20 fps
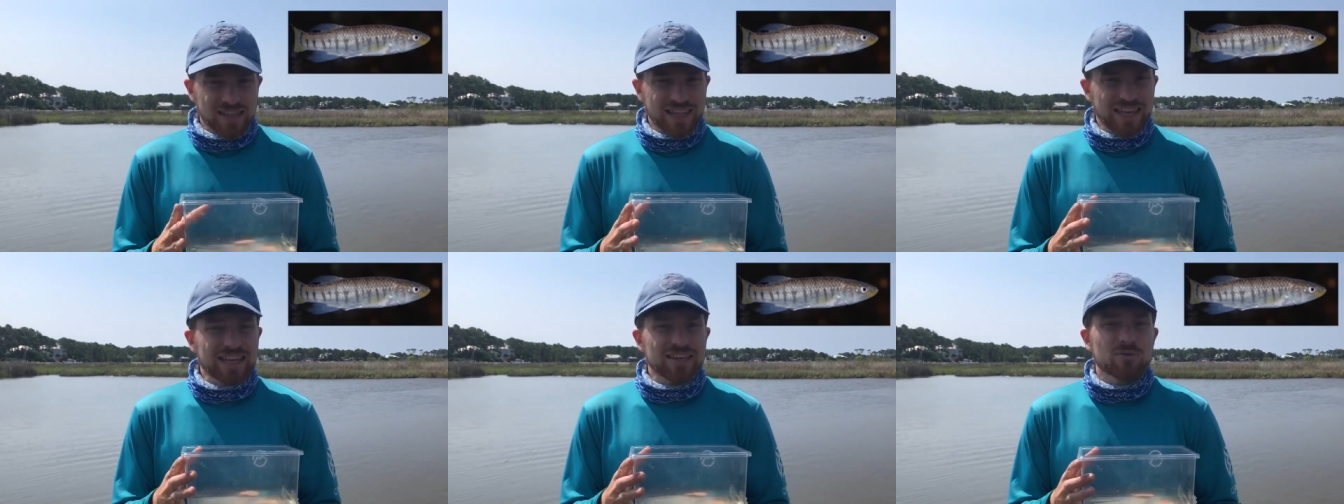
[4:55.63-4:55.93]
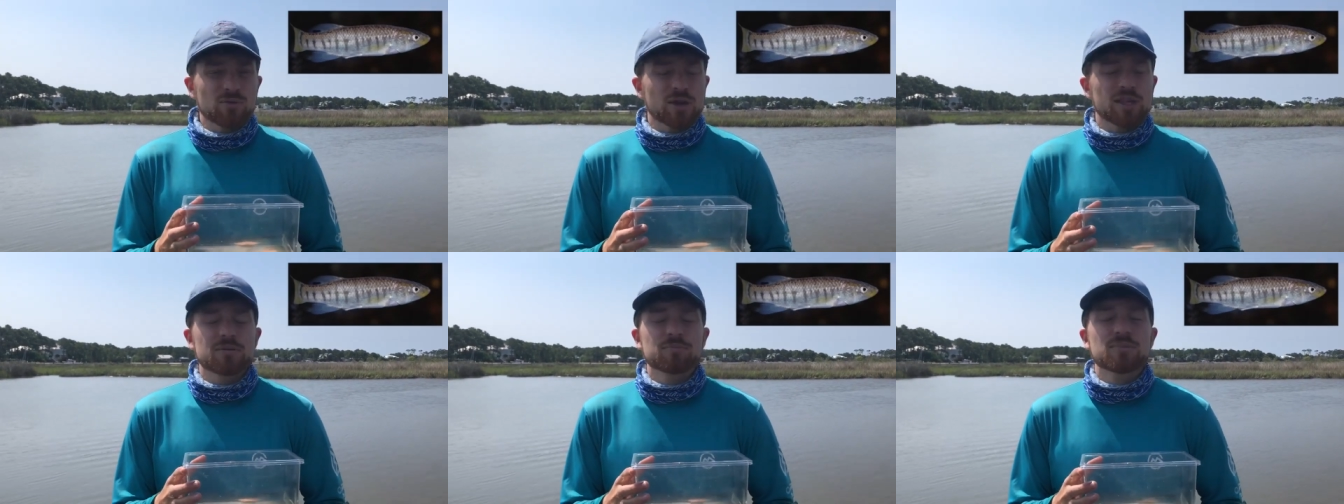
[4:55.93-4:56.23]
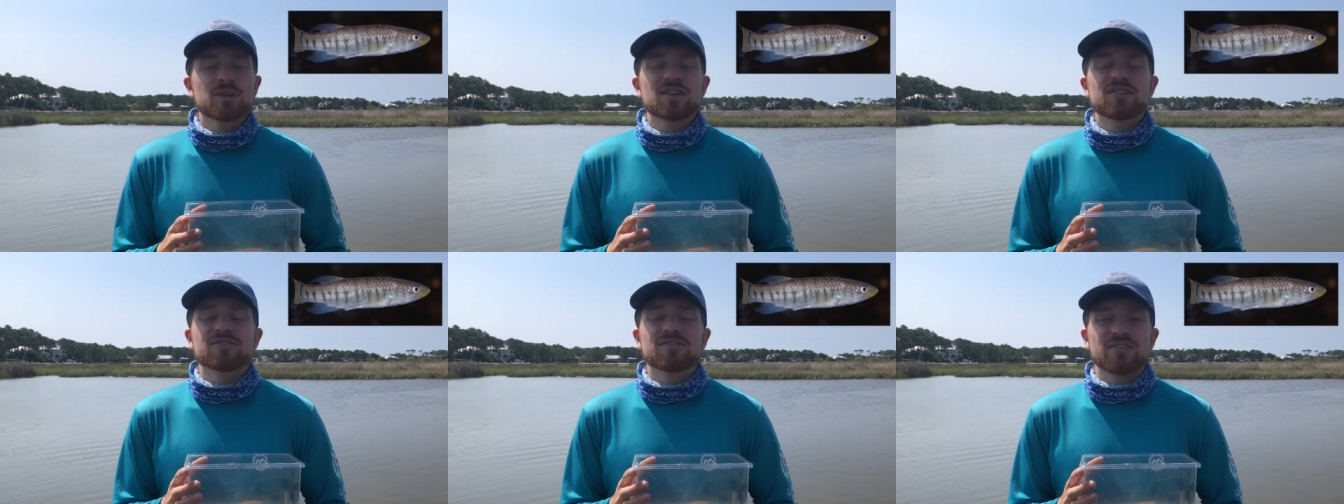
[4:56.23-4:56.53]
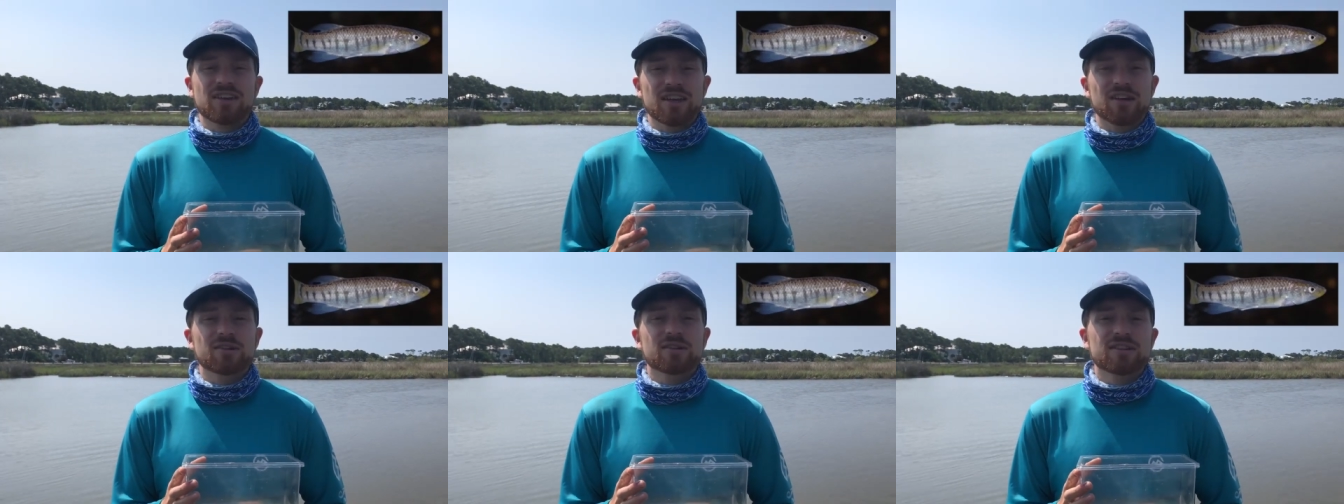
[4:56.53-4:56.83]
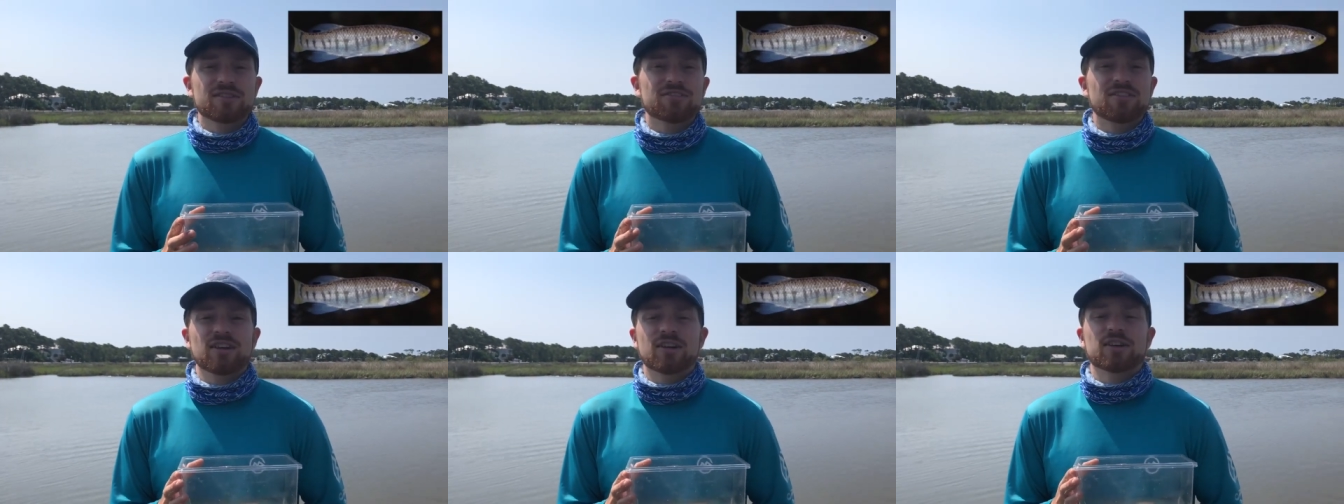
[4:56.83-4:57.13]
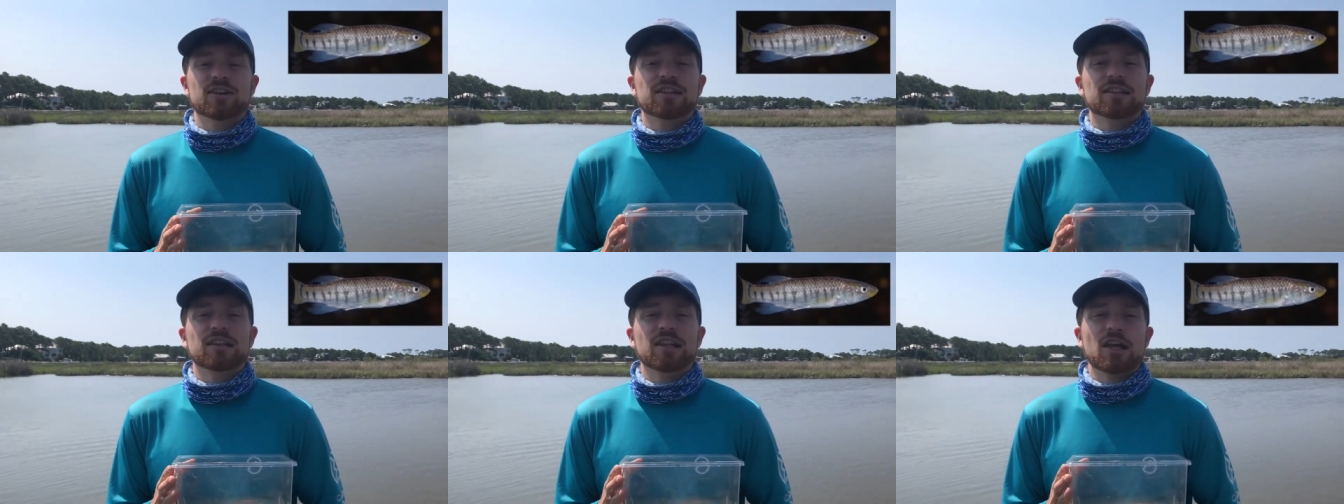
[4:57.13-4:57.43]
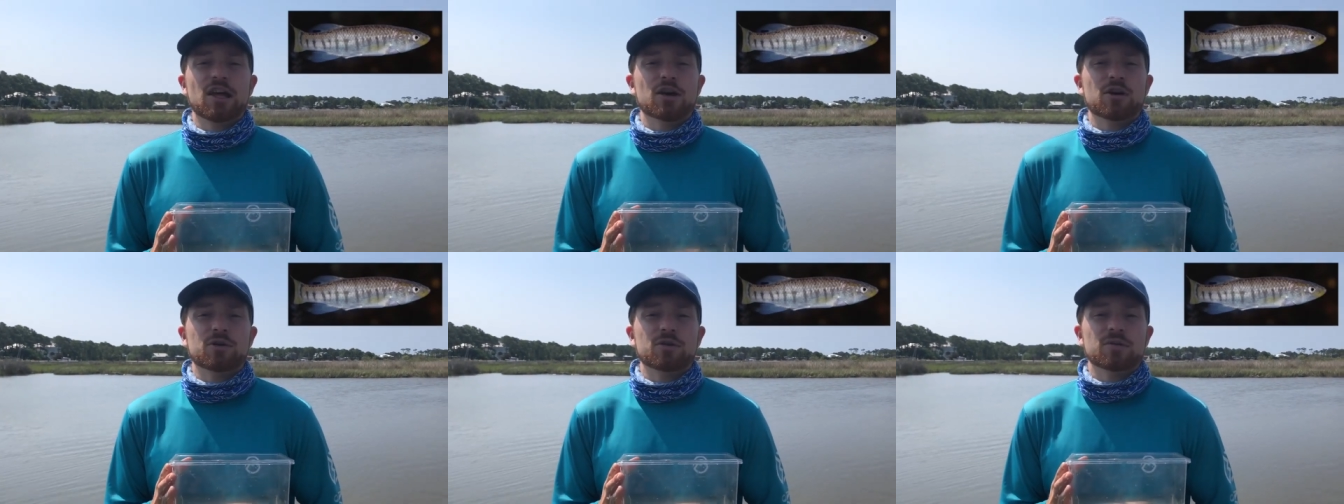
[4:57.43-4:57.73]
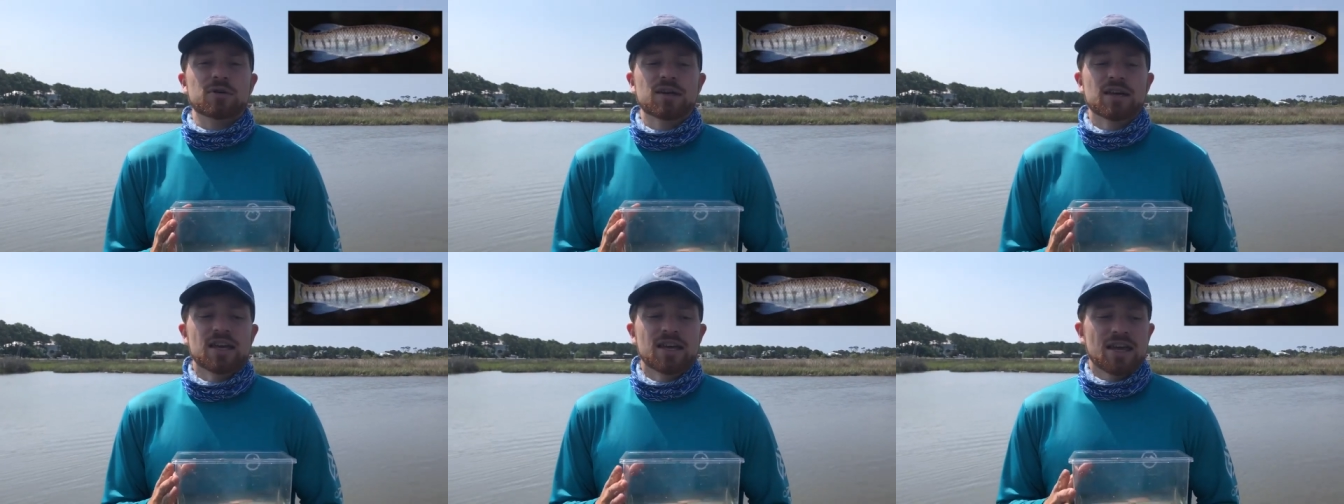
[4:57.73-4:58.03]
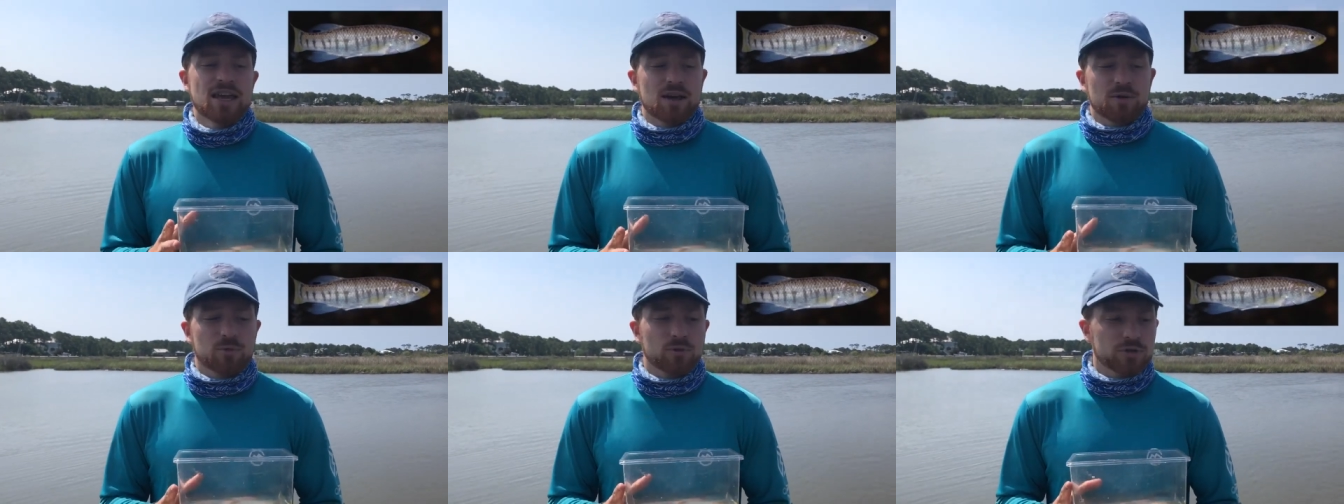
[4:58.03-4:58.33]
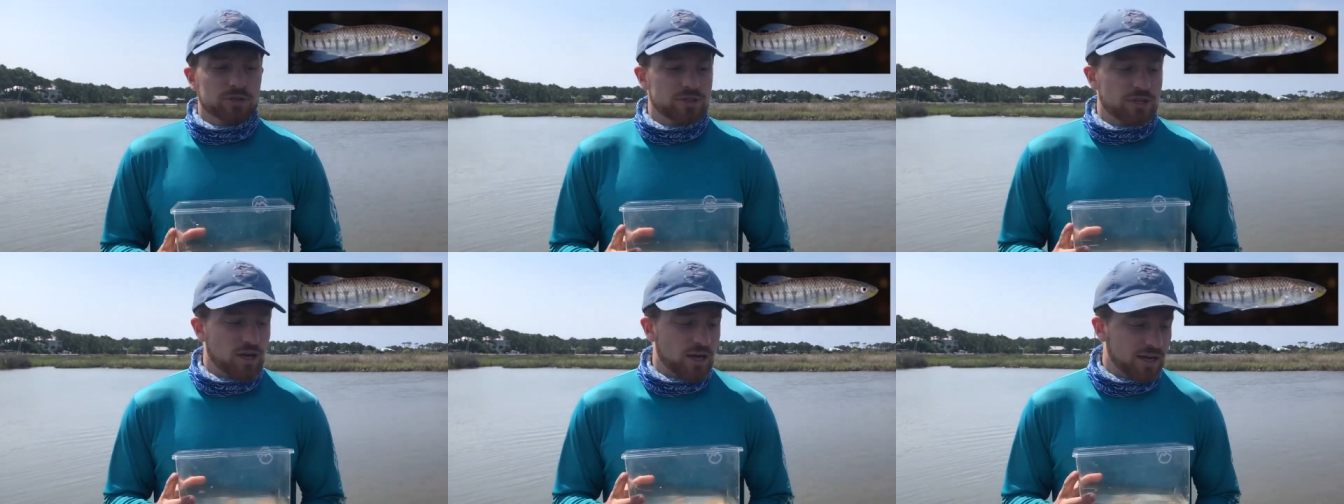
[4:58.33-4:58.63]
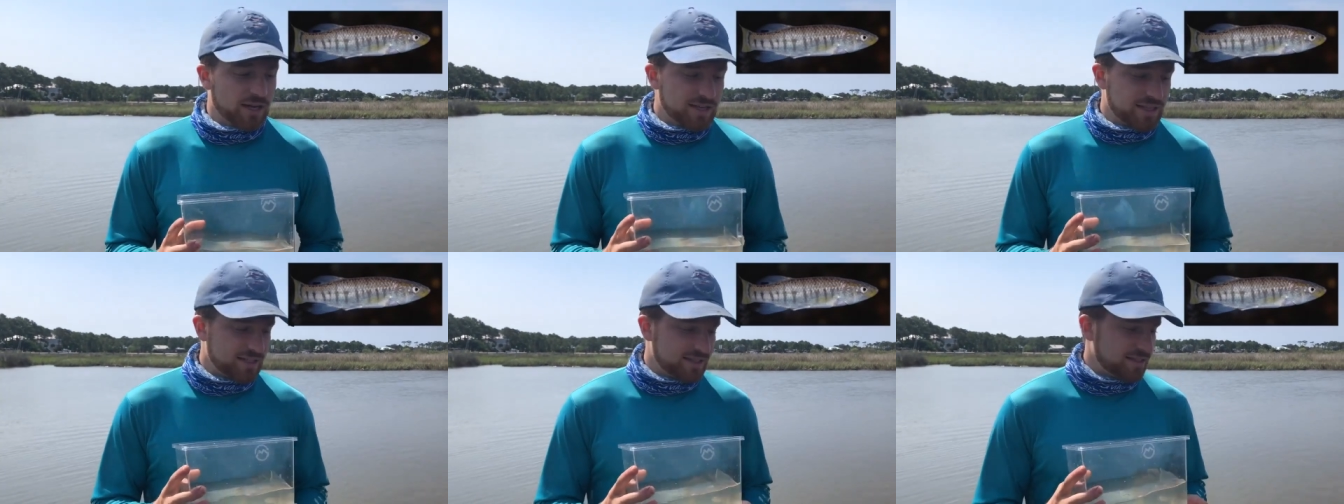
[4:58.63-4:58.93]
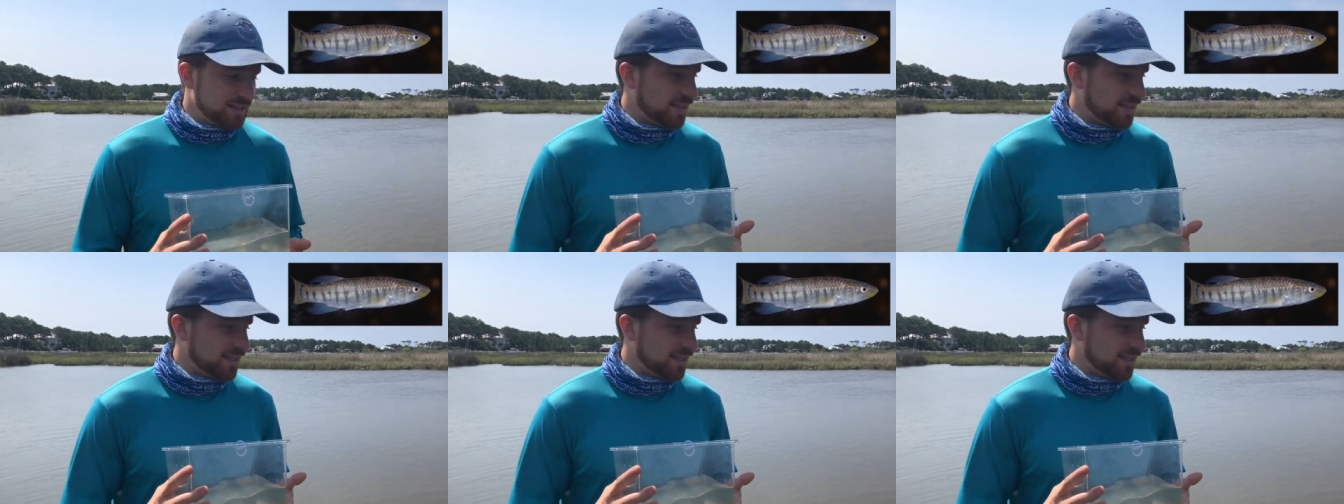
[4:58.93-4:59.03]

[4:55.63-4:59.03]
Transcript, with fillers: And that can be very, very low. And we're talking